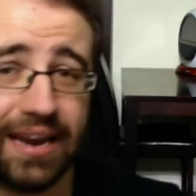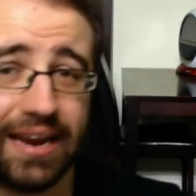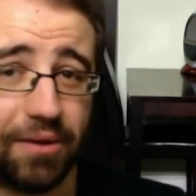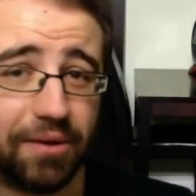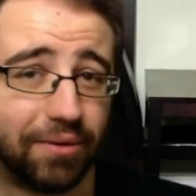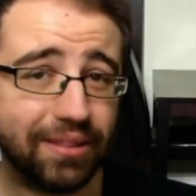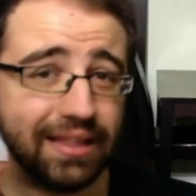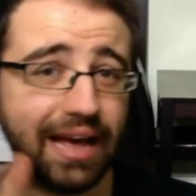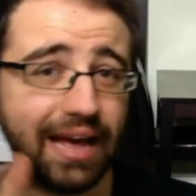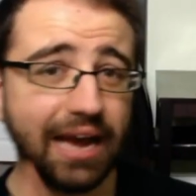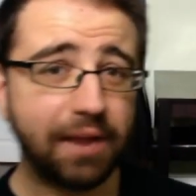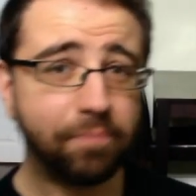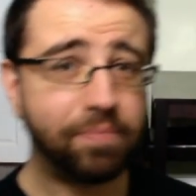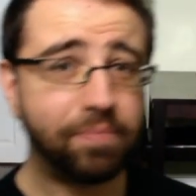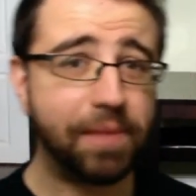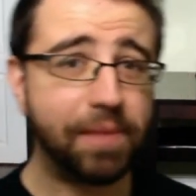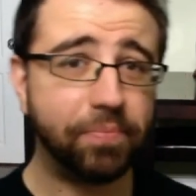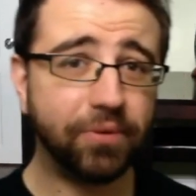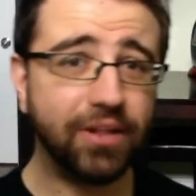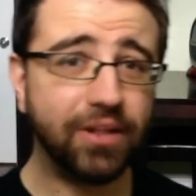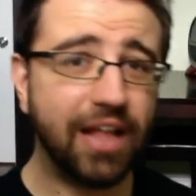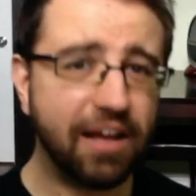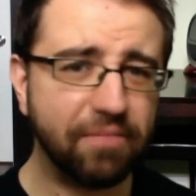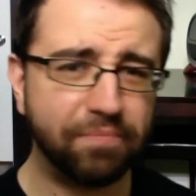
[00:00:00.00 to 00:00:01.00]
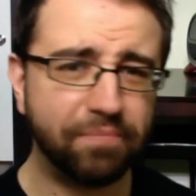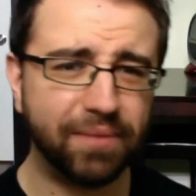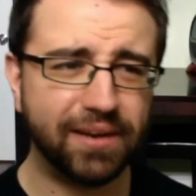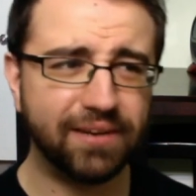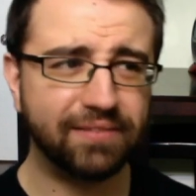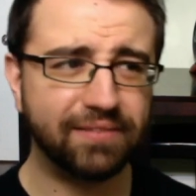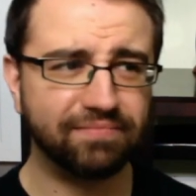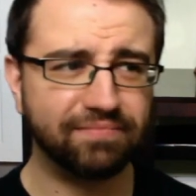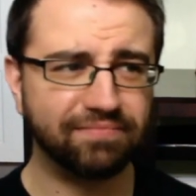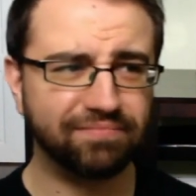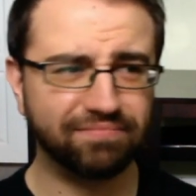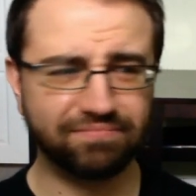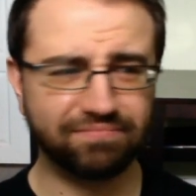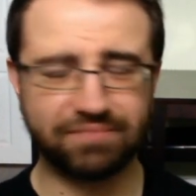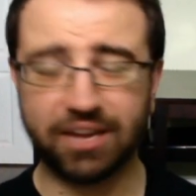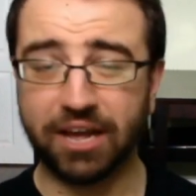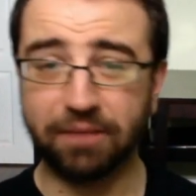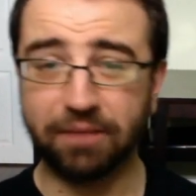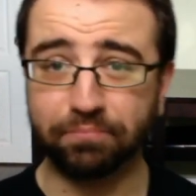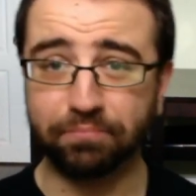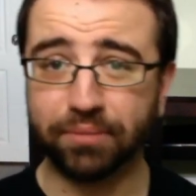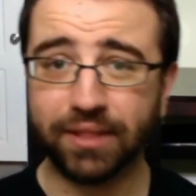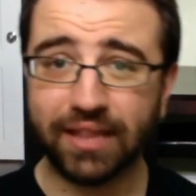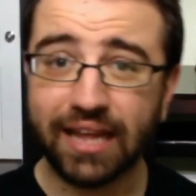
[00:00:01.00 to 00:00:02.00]
Now, a lot of people have been
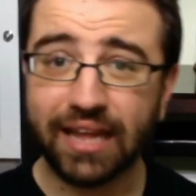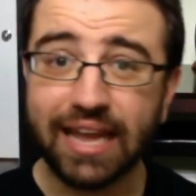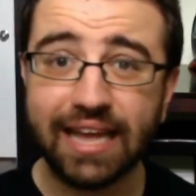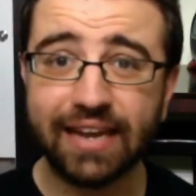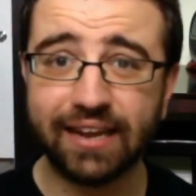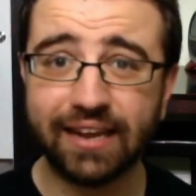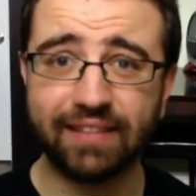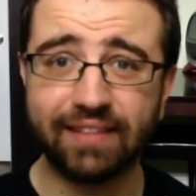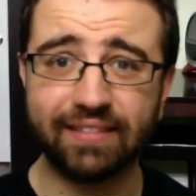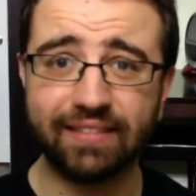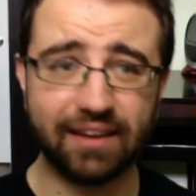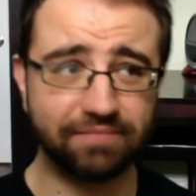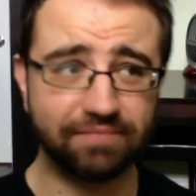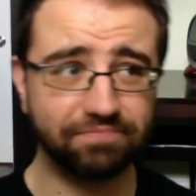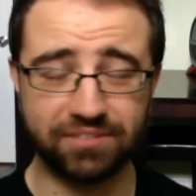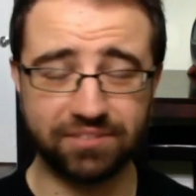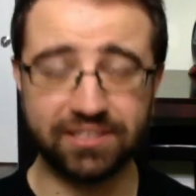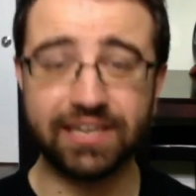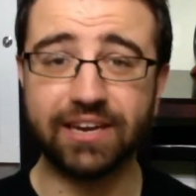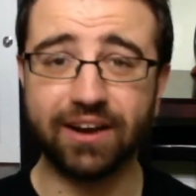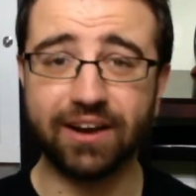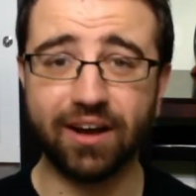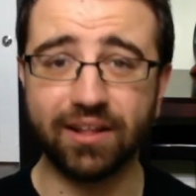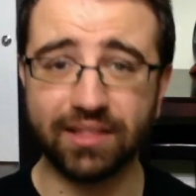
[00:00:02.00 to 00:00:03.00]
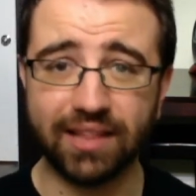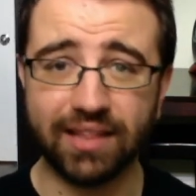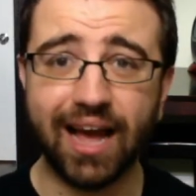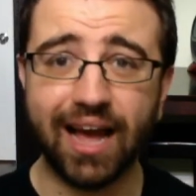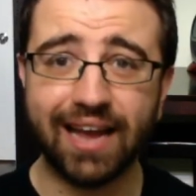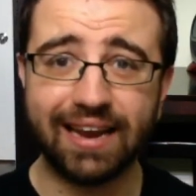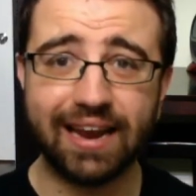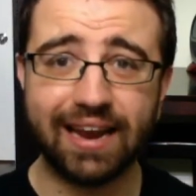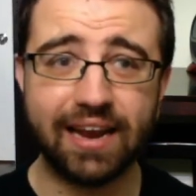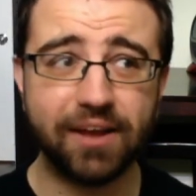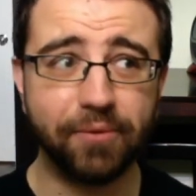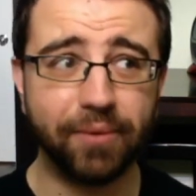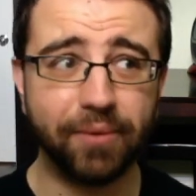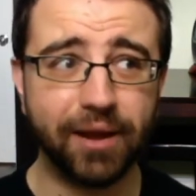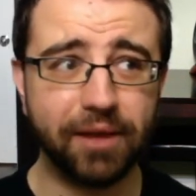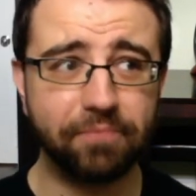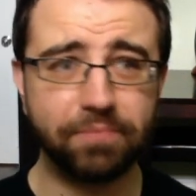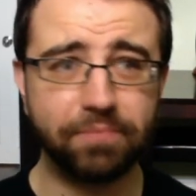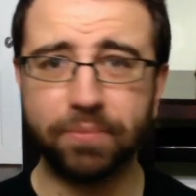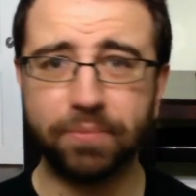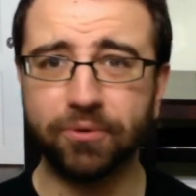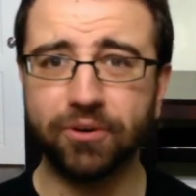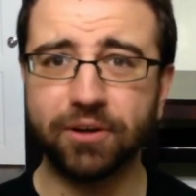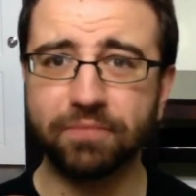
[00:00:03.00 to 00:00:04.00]
complaining, I've seen online anyway,
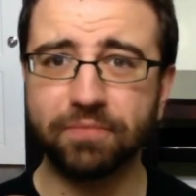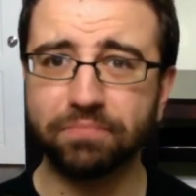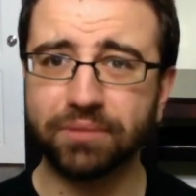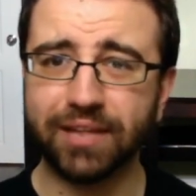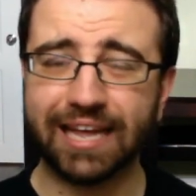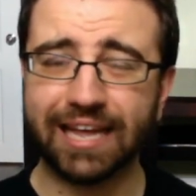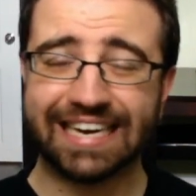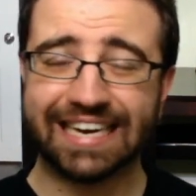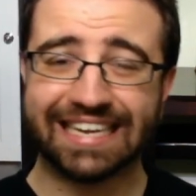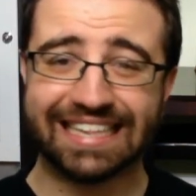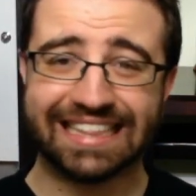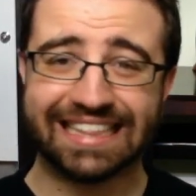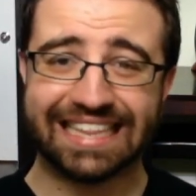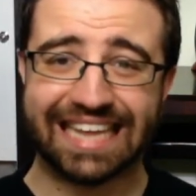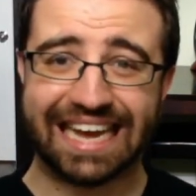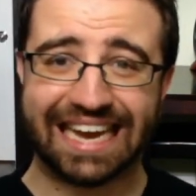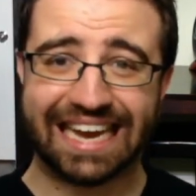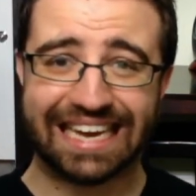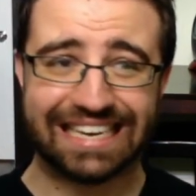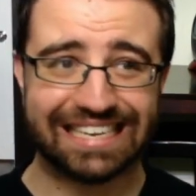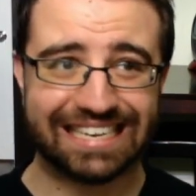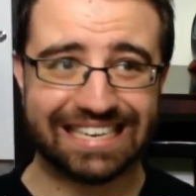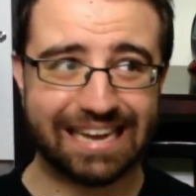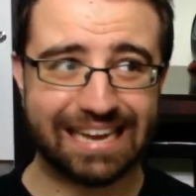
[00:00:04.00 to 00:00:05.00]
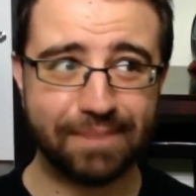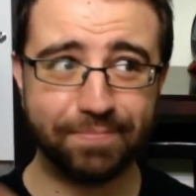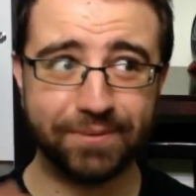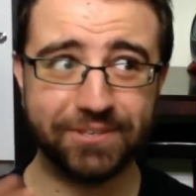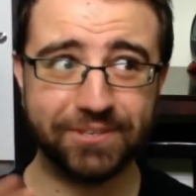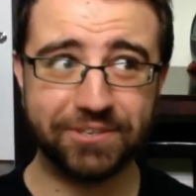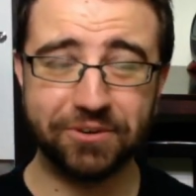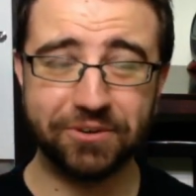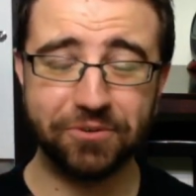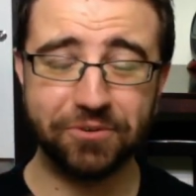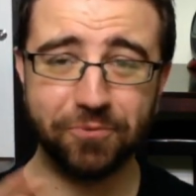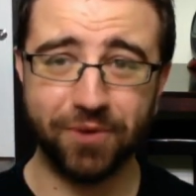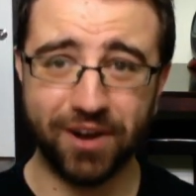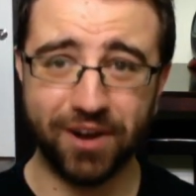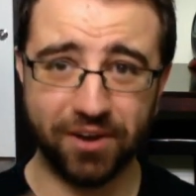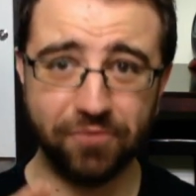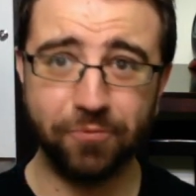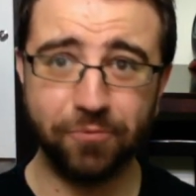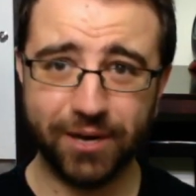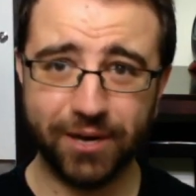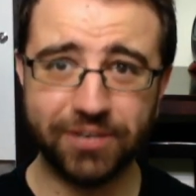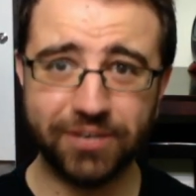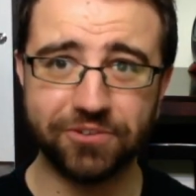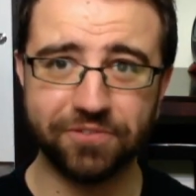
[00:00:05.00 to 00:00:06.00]
people complaining that episode
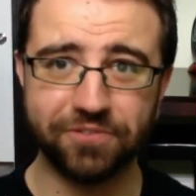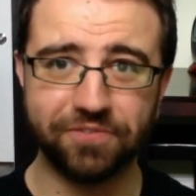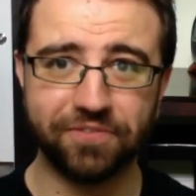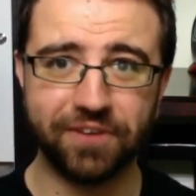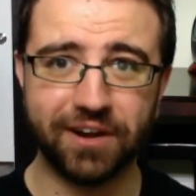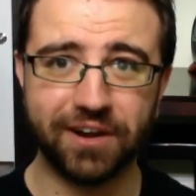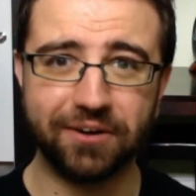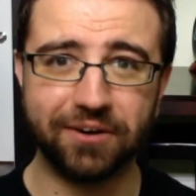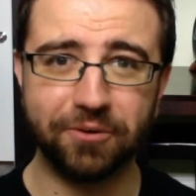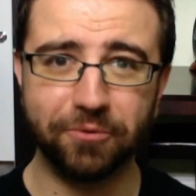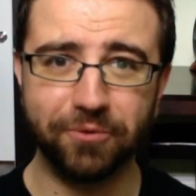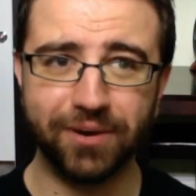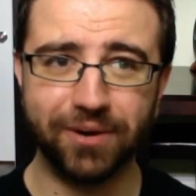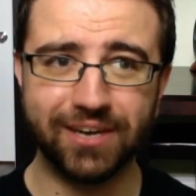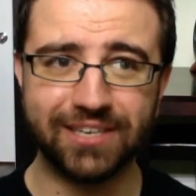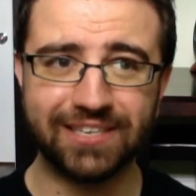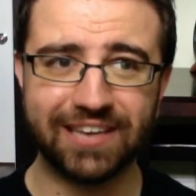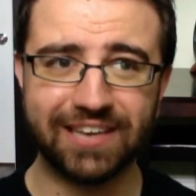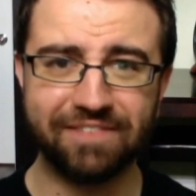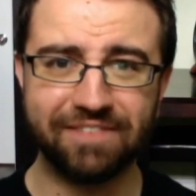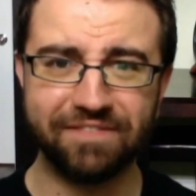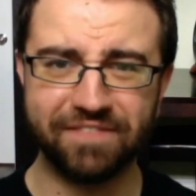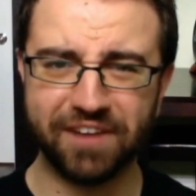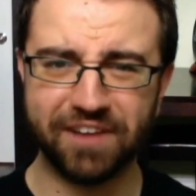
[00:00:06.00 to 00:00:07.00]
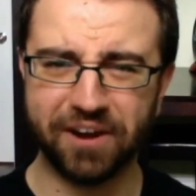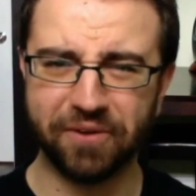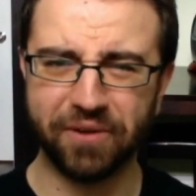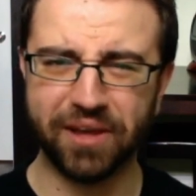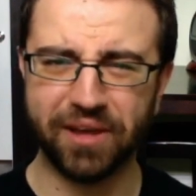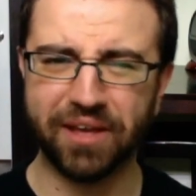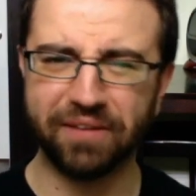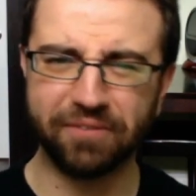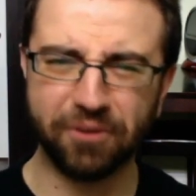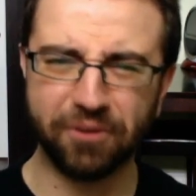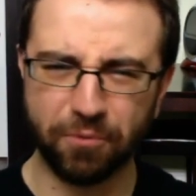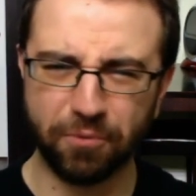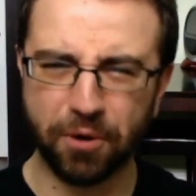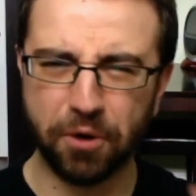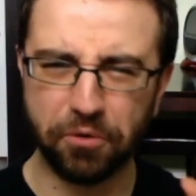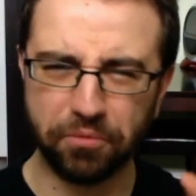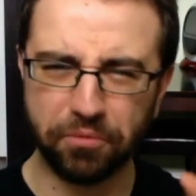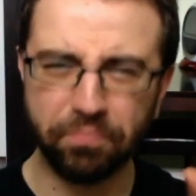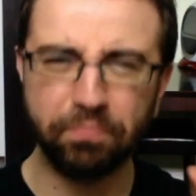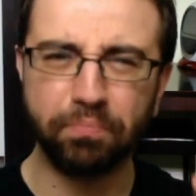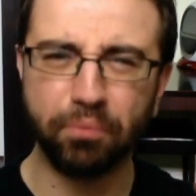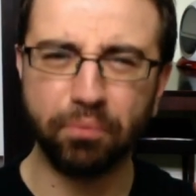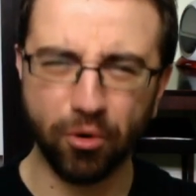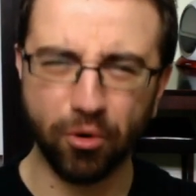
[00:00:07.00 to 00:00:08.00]
1, Winterfell, was a very,
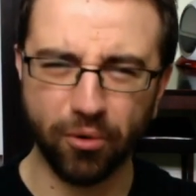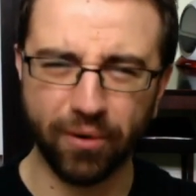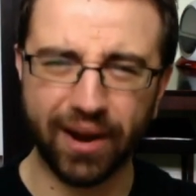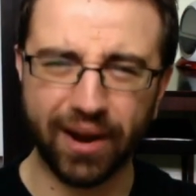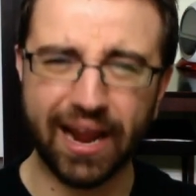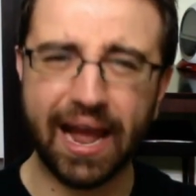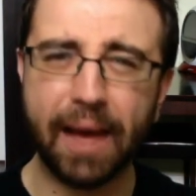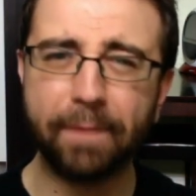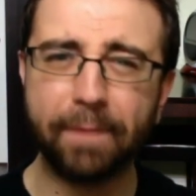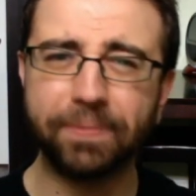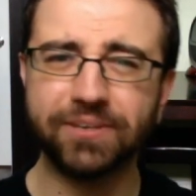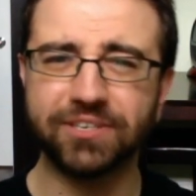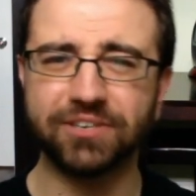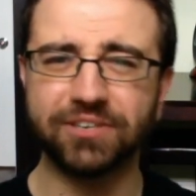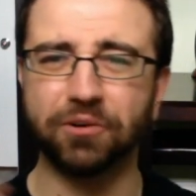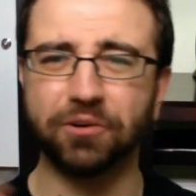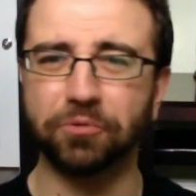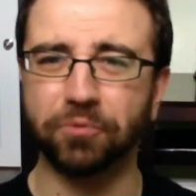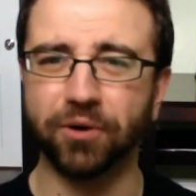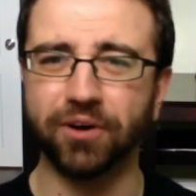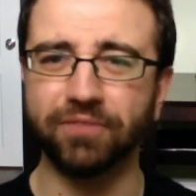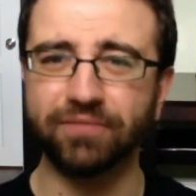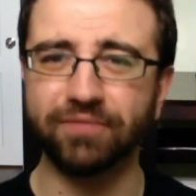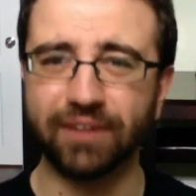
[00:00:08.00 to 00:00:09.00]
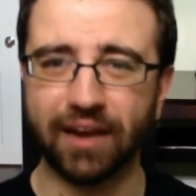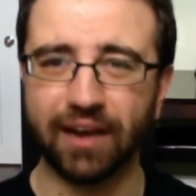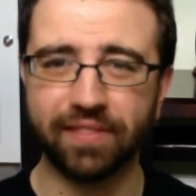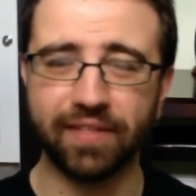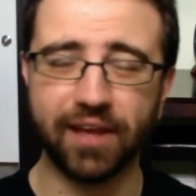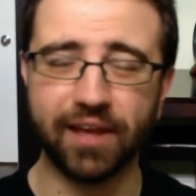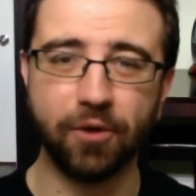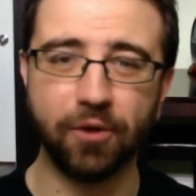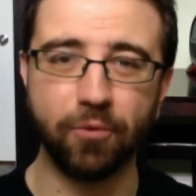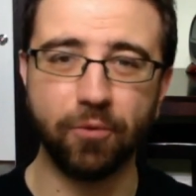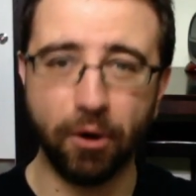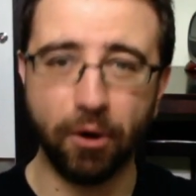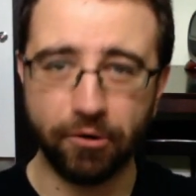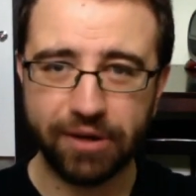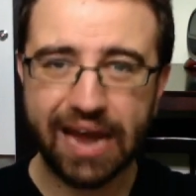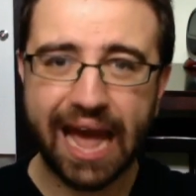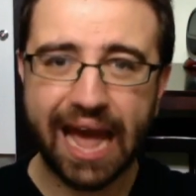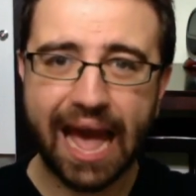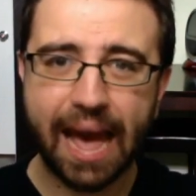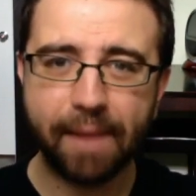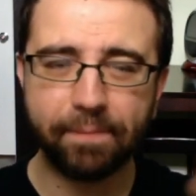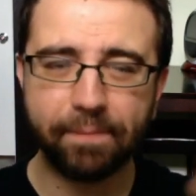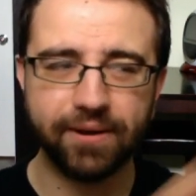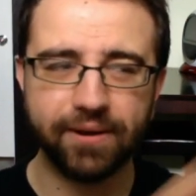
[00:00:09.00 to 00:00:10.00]
quote, boring episode where nothing, quote,
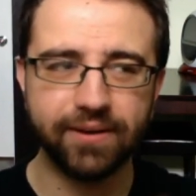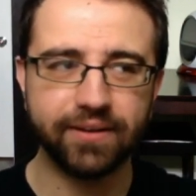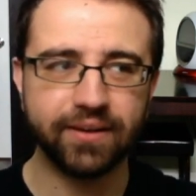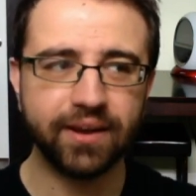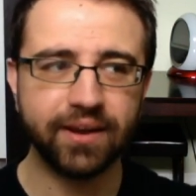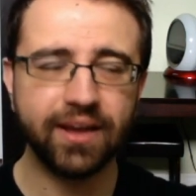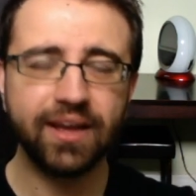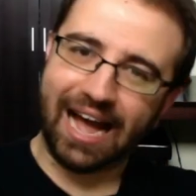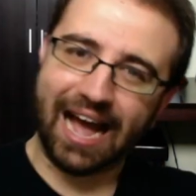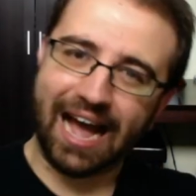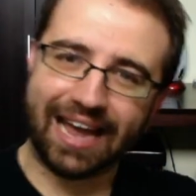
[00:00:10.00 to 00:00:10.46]
happened.